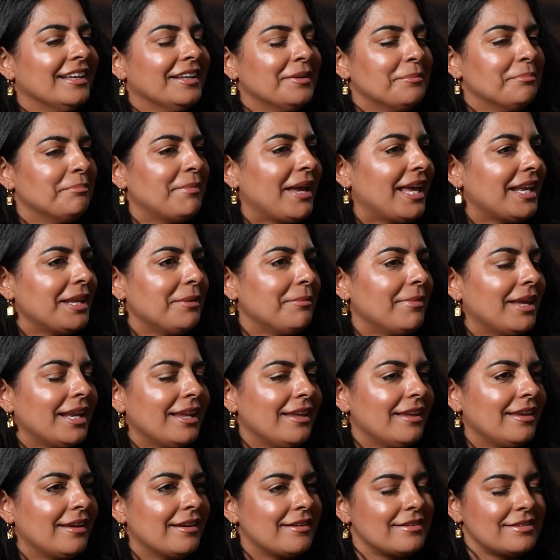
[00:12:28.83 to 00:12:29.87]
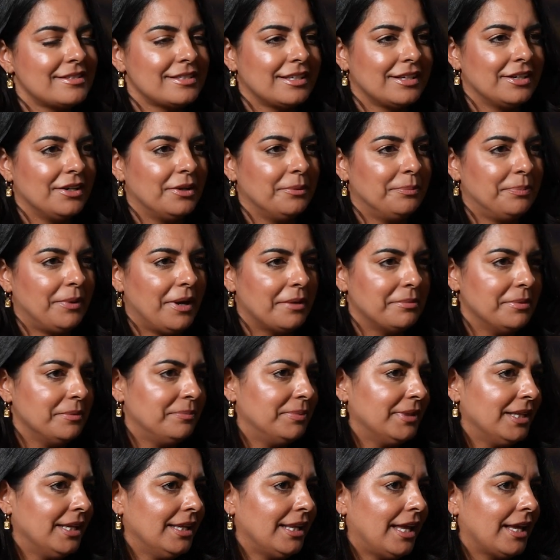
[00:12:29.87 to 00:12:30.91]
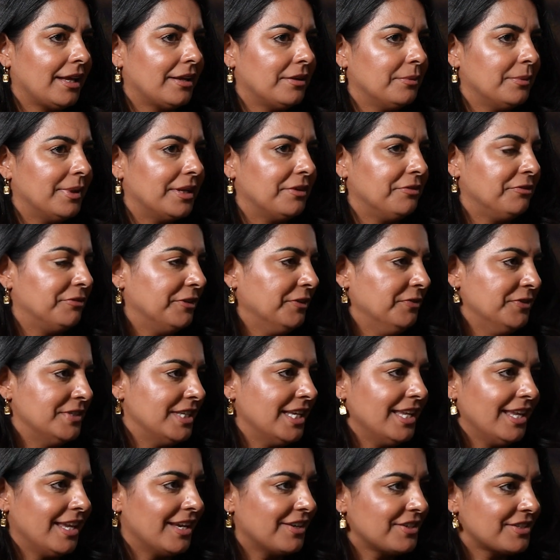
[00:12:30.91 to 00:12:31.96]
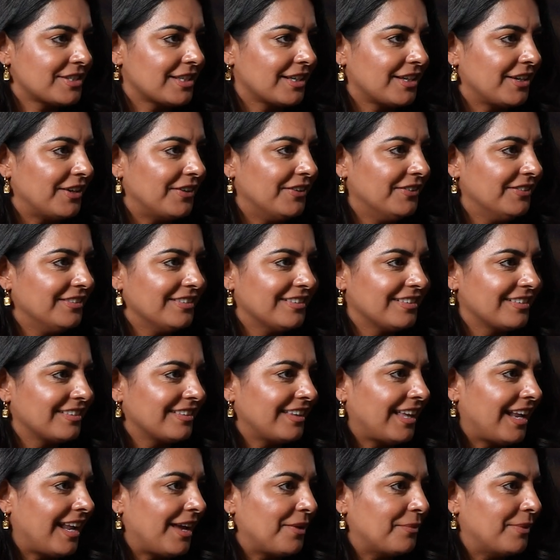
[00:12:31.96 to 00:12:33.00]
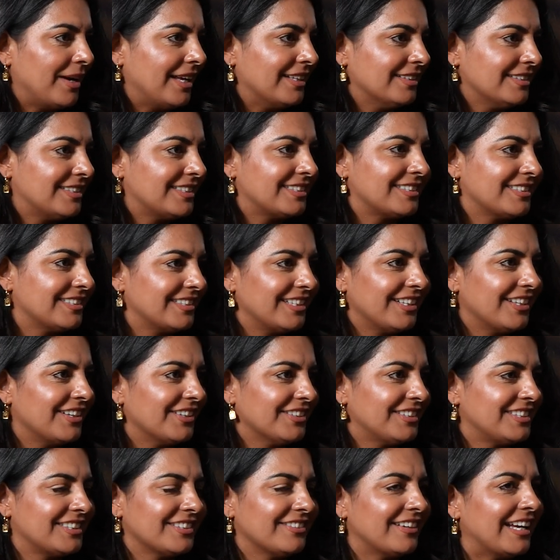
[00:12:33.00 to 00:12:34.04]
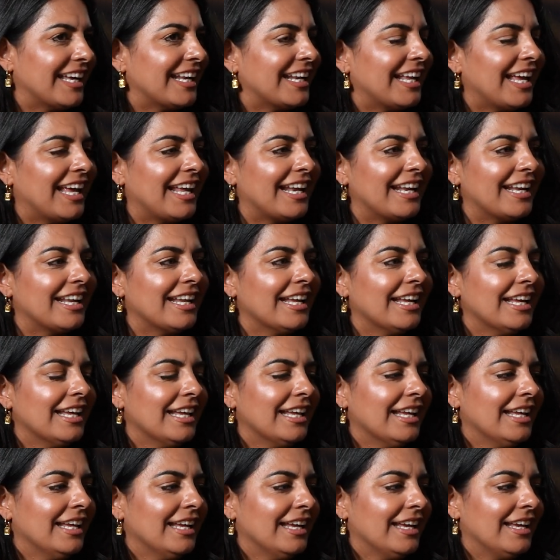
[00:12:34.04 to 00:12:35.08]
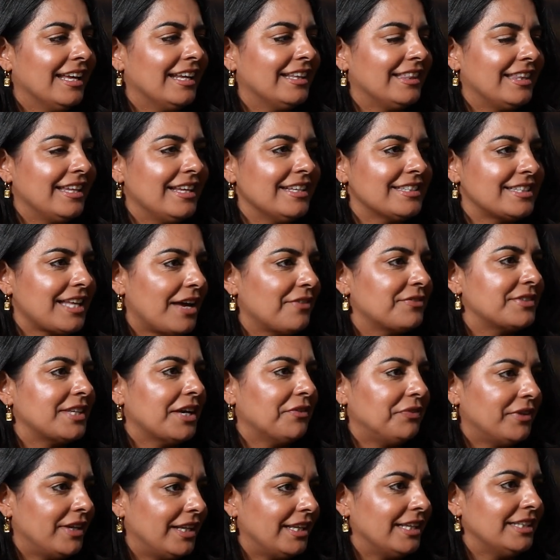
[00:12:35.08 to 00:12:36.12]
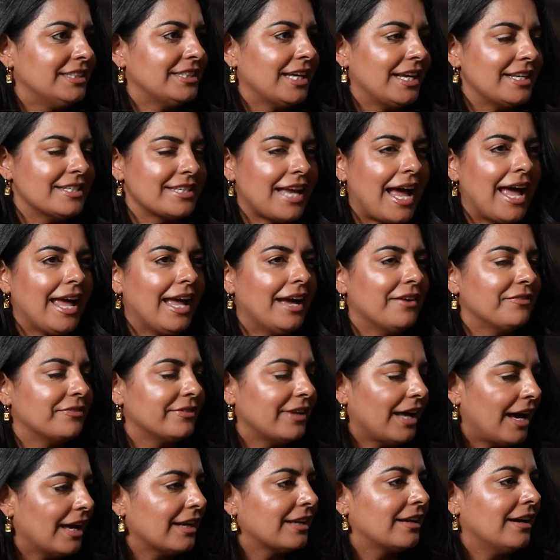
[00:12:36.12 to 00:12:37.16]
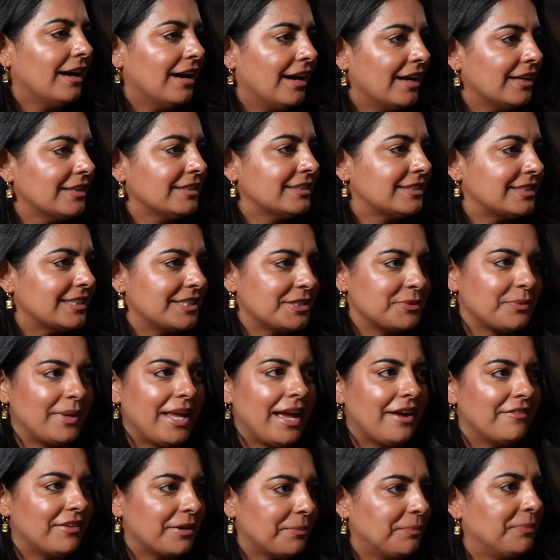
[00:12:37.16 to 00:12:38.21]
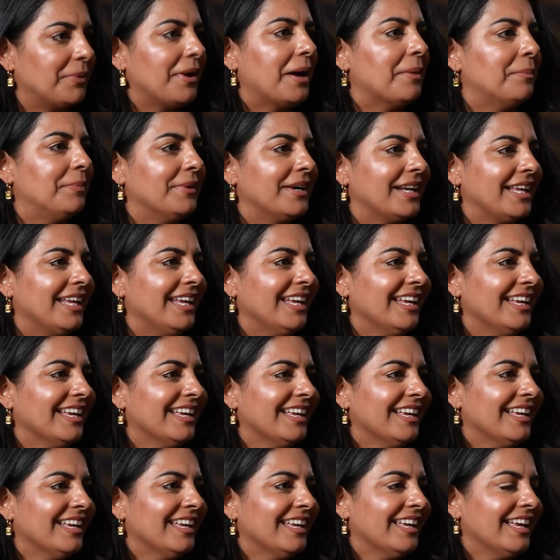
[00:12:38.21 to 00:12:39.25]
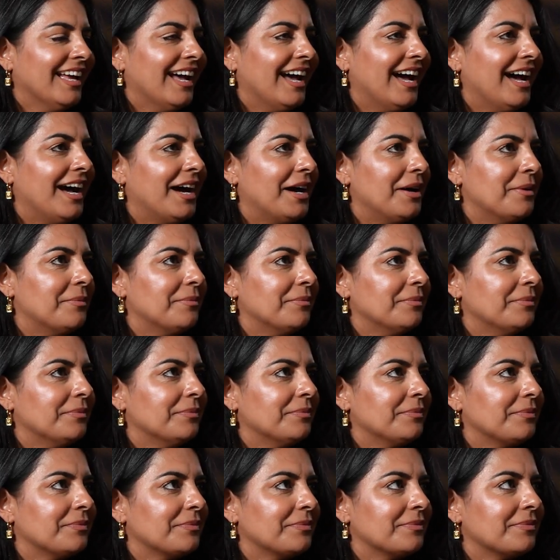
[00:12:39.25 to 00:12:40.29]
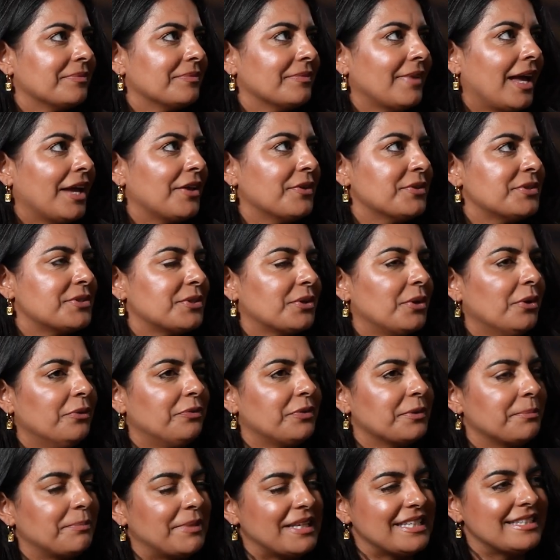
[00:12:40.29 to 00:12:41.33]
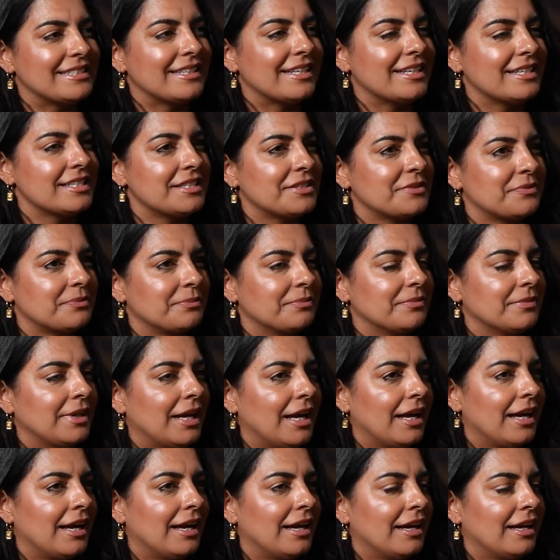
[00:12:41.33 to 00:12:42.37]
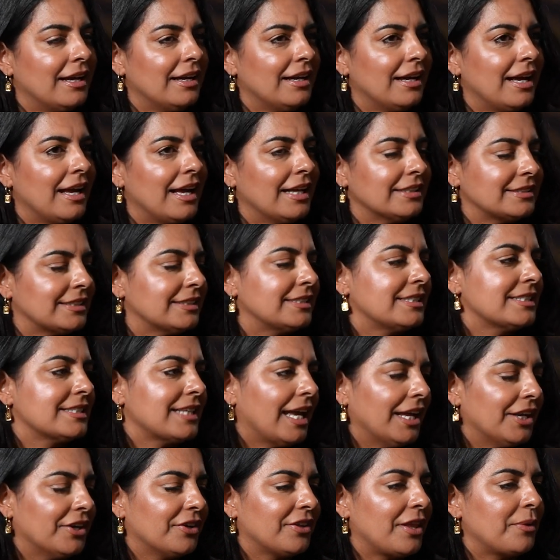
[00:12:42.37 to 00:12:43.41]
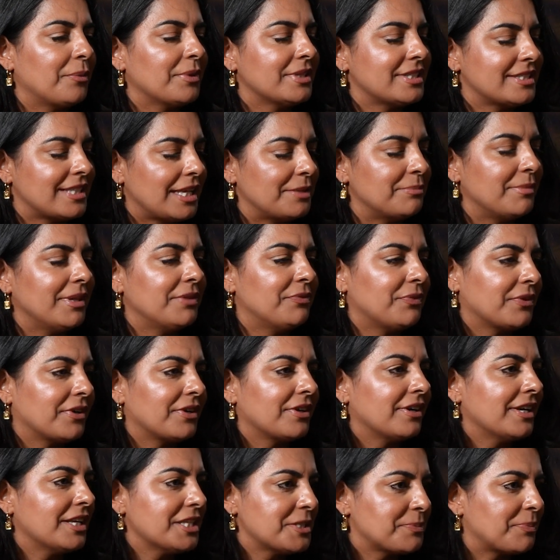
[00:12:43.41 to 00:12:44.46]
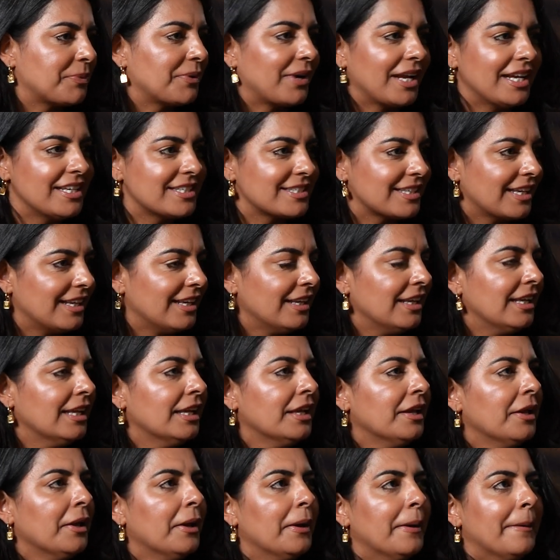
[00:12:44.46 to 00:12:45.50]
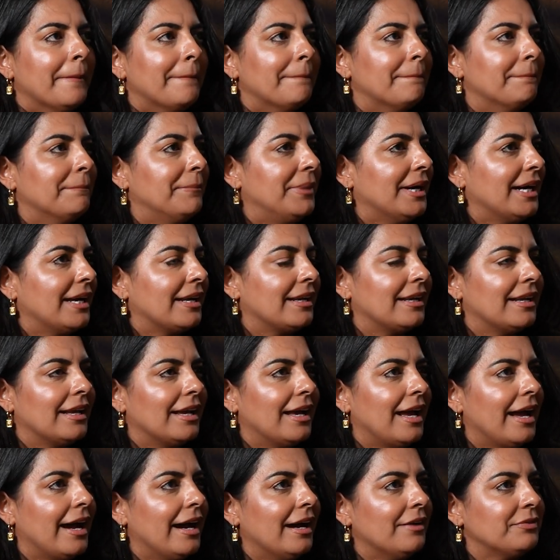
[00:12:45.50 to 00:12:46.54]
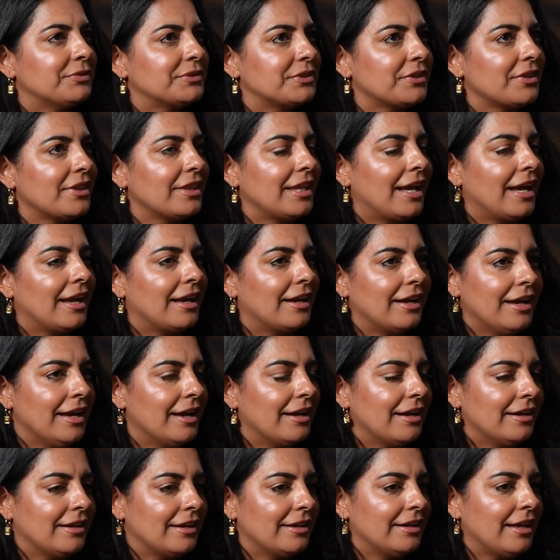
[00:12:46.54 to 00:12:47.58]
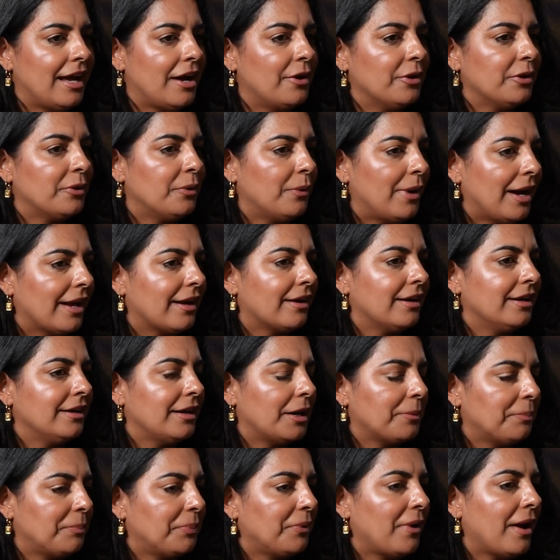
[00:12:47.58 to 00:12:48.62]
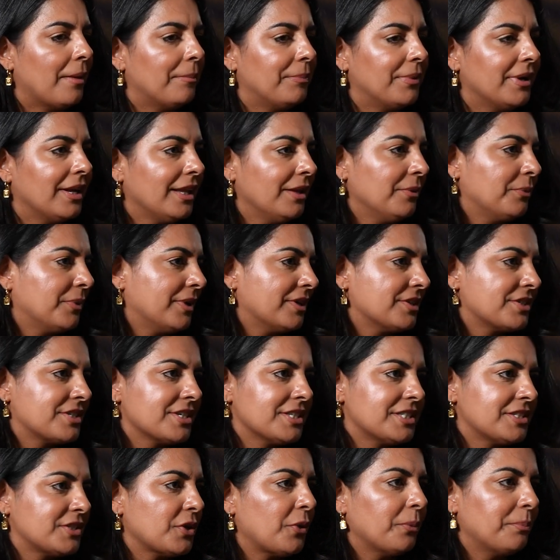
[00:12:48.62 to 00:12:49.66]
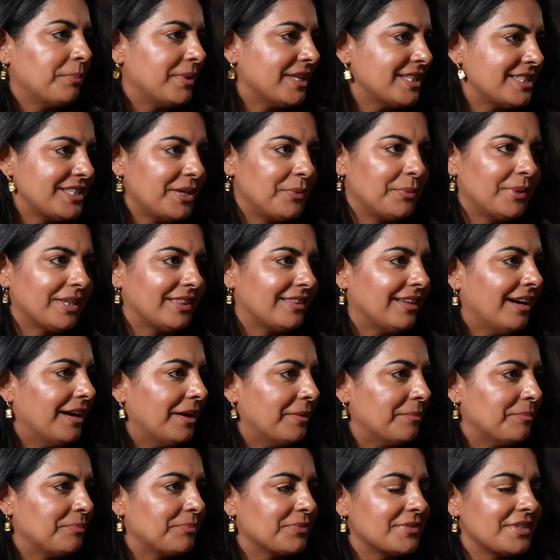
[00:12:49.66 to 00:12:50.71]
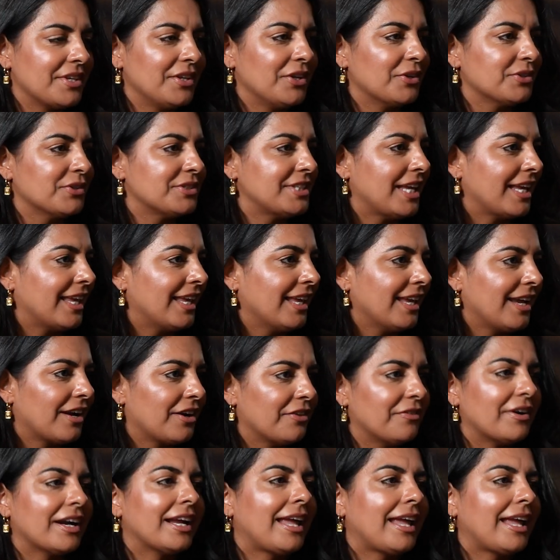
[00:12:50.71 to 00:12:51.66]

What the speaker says: Many, many years ago, probably like 15 years ago that I went you know, to it. And things have definitely changed. I have not gone since we have our property. I used to go for business as a designer. They would send me for inspiration. But after that, now acquiring our property, we're just so busy with, you know, taking care of our